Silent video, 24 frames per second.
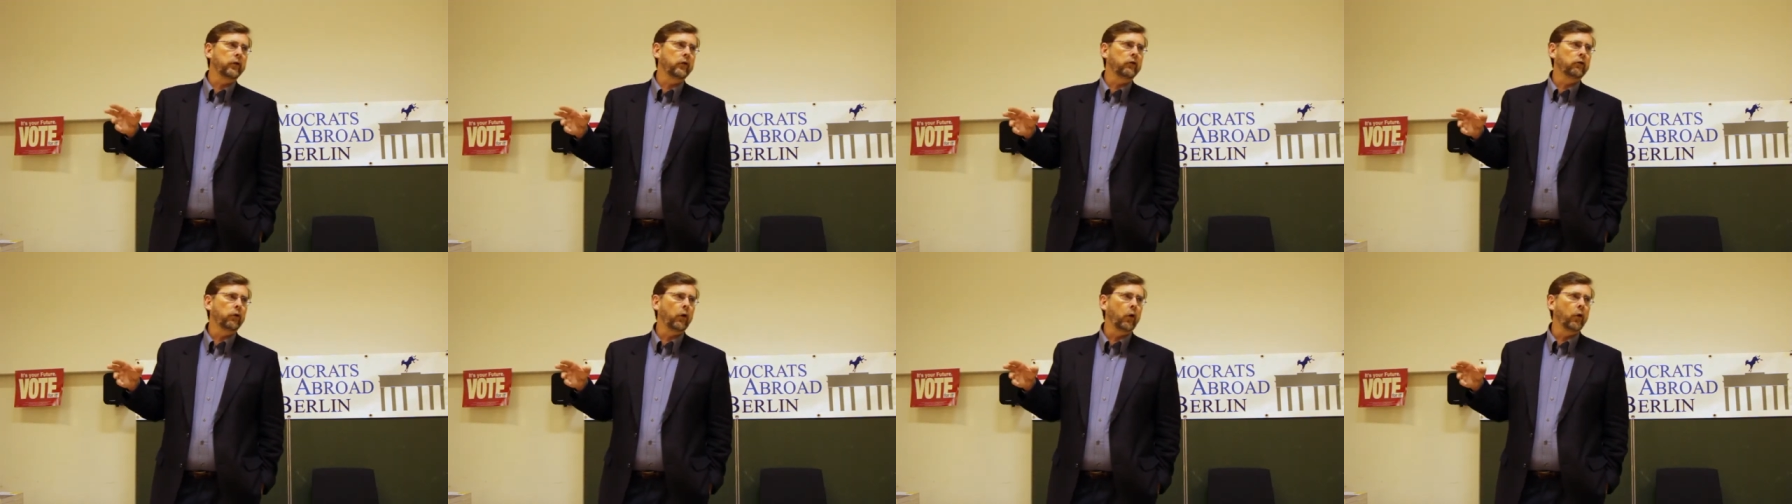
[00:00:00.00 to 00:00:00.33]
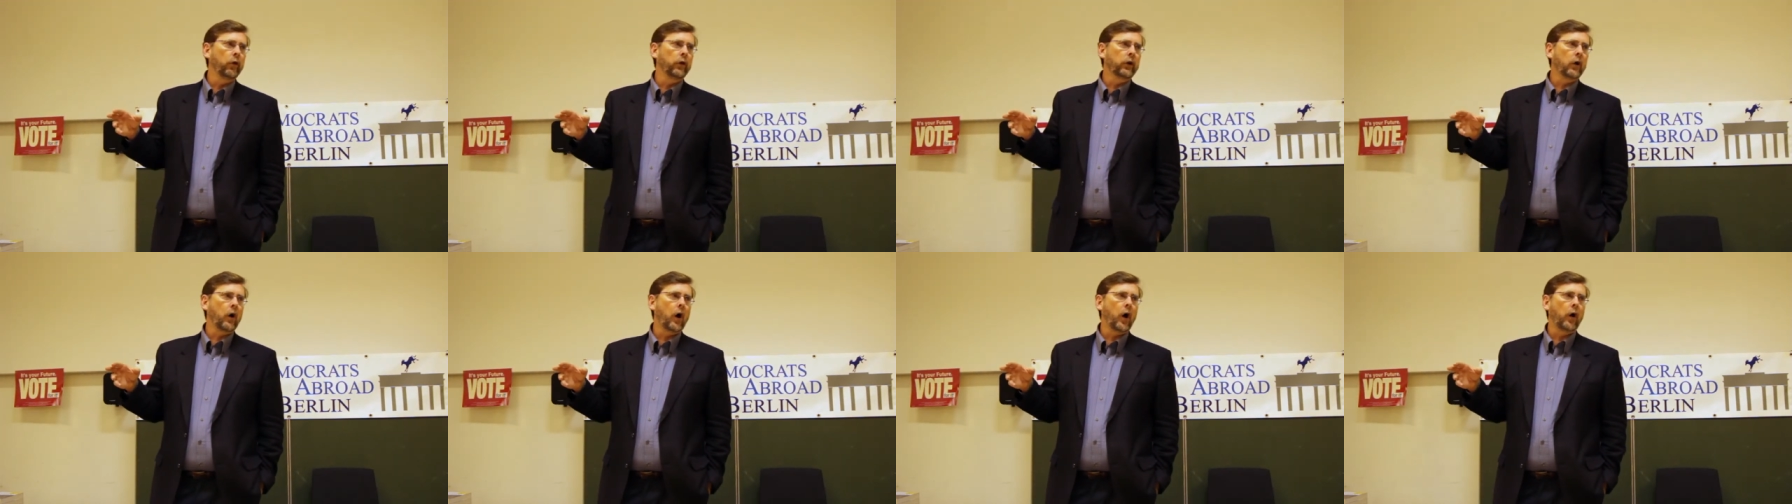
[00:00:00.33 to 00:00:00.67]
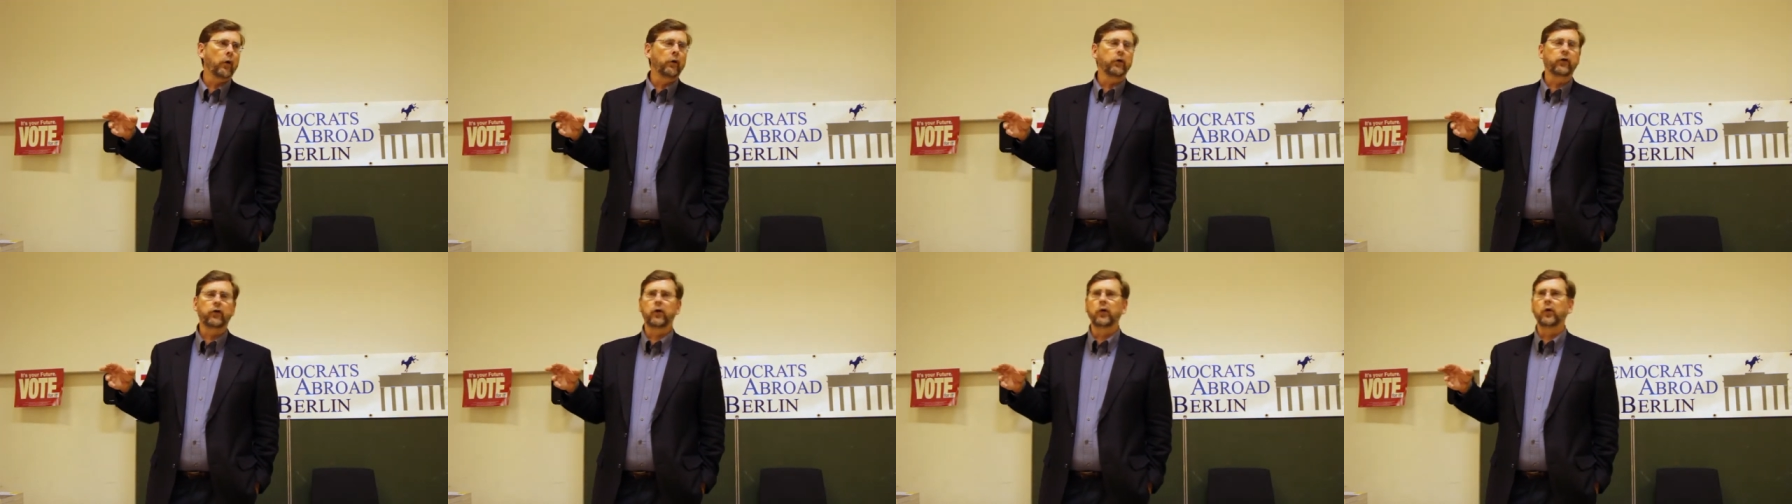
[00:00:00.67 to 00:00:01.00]
controlled the
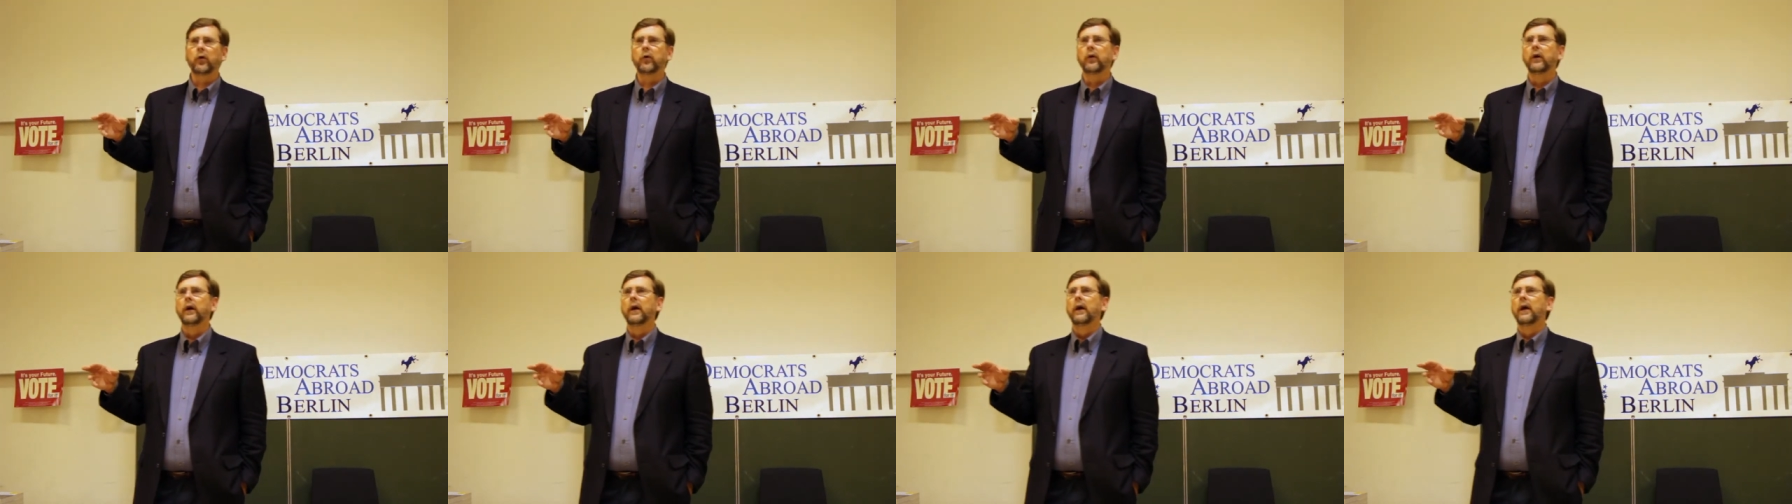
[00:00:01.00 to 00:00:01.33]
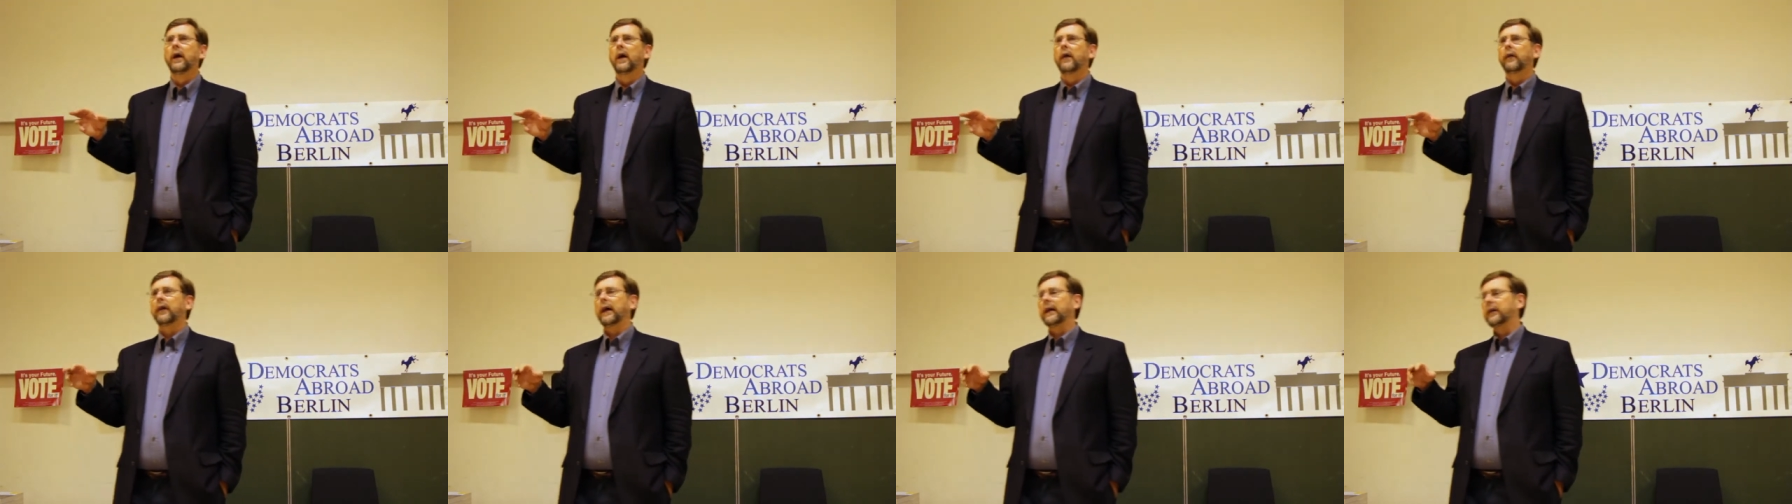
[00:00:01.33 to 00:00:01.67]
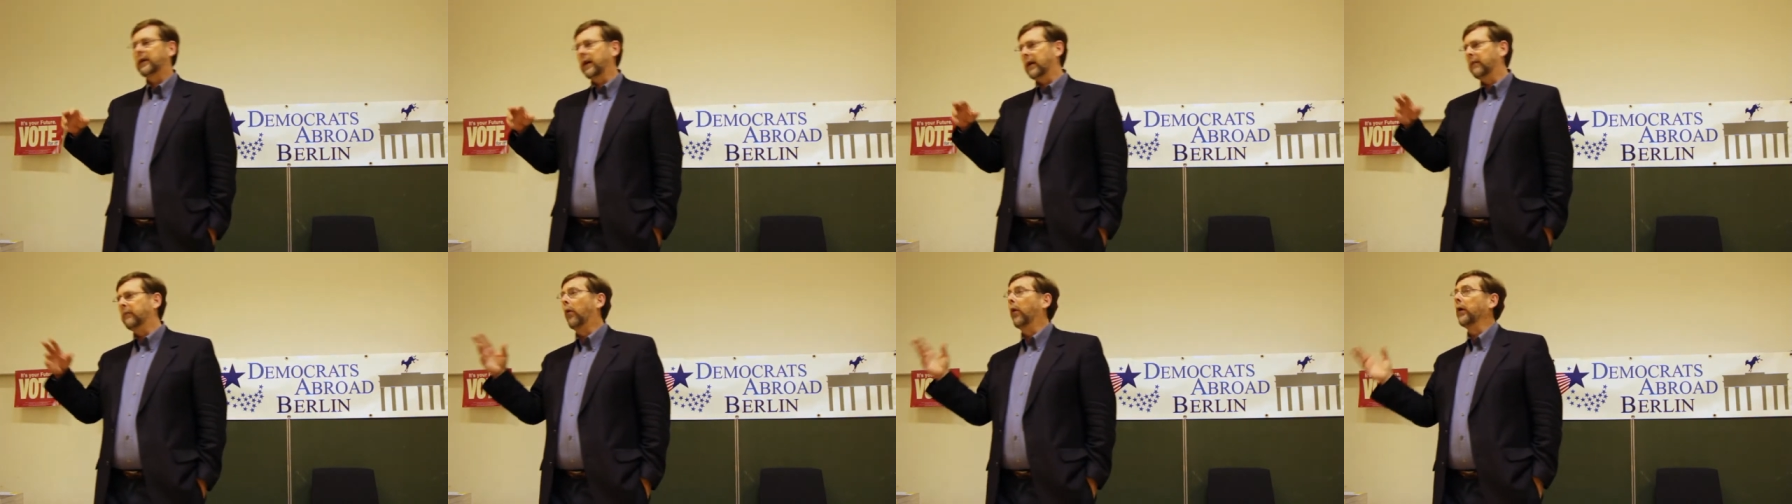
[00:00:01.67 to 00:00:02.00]
Congress, too. They
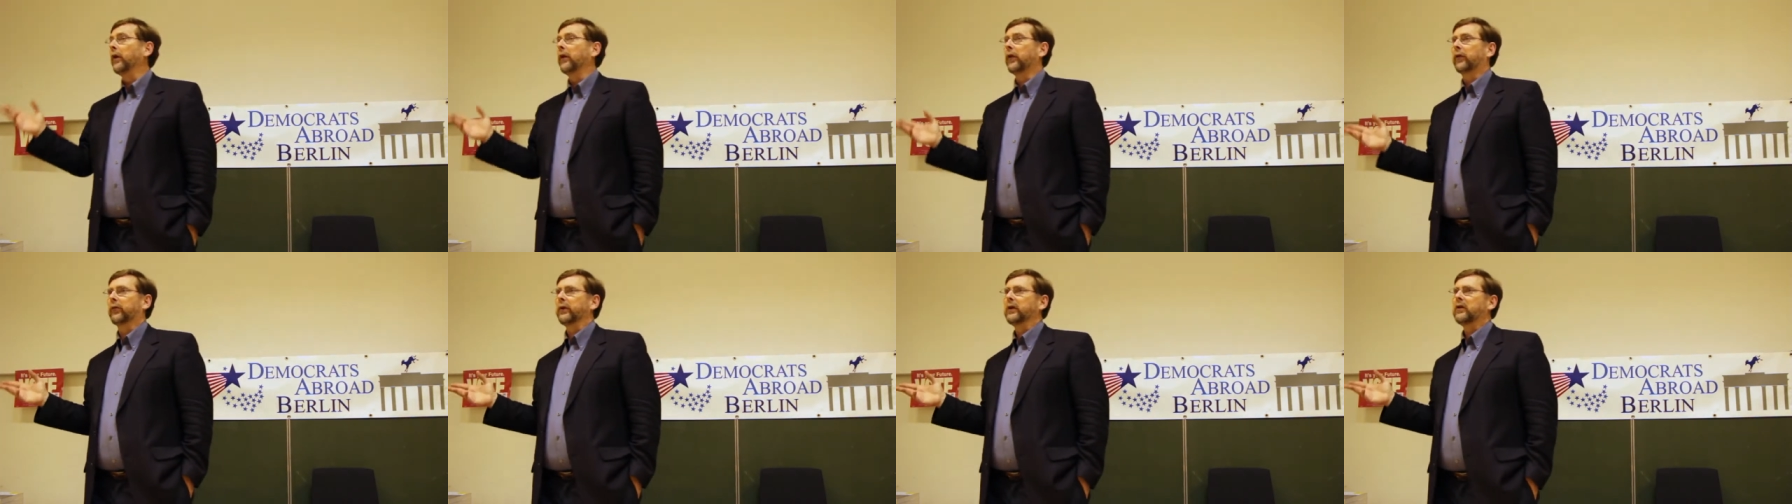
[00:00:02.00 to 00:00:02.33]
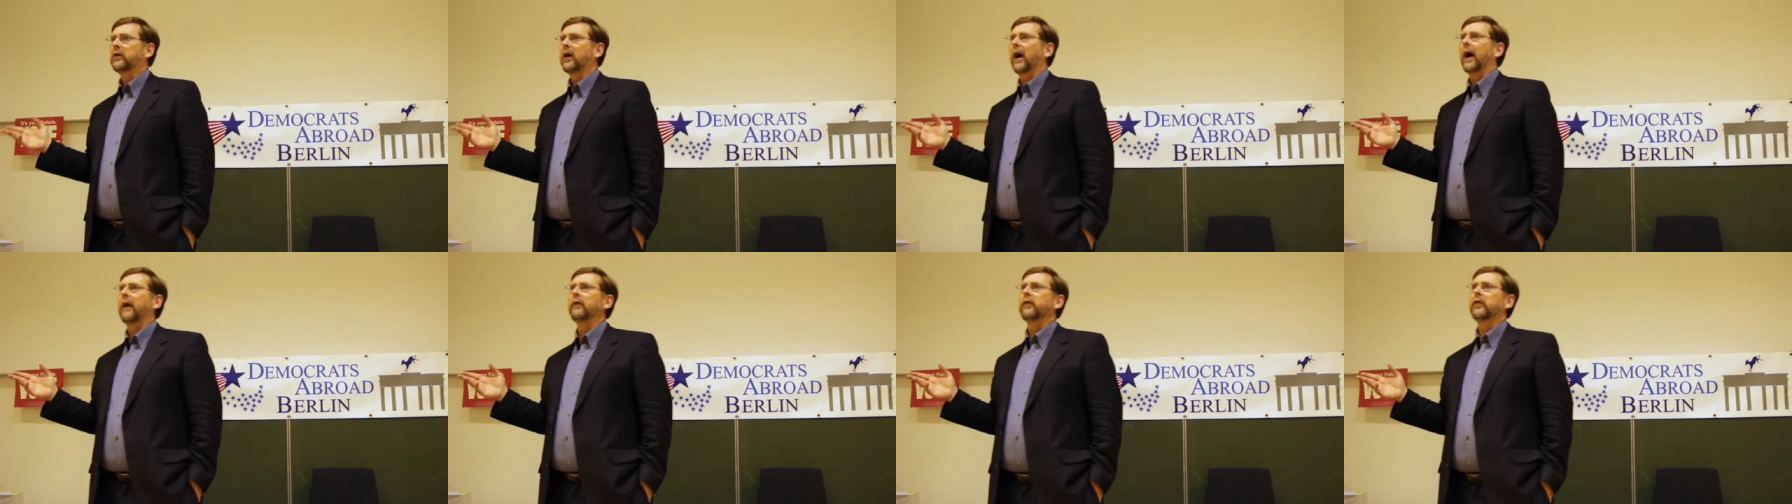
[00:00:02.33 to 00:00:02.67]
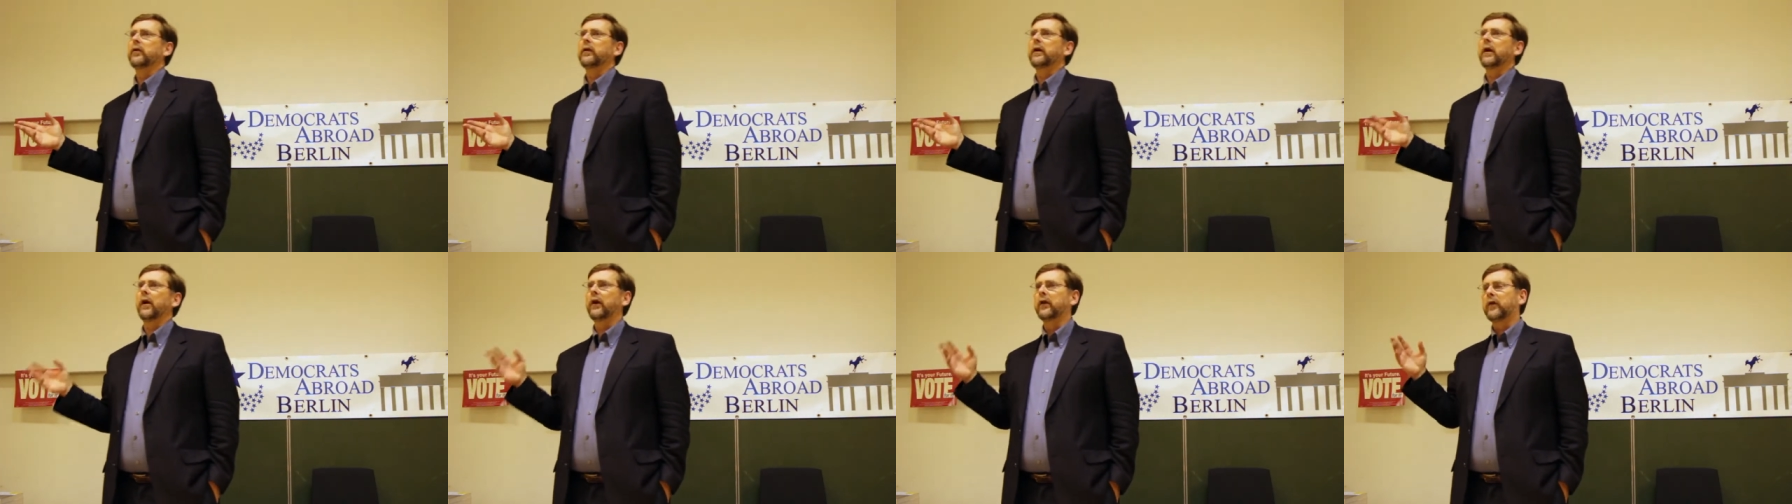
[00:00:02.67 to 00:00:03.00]
did it more than three times a year.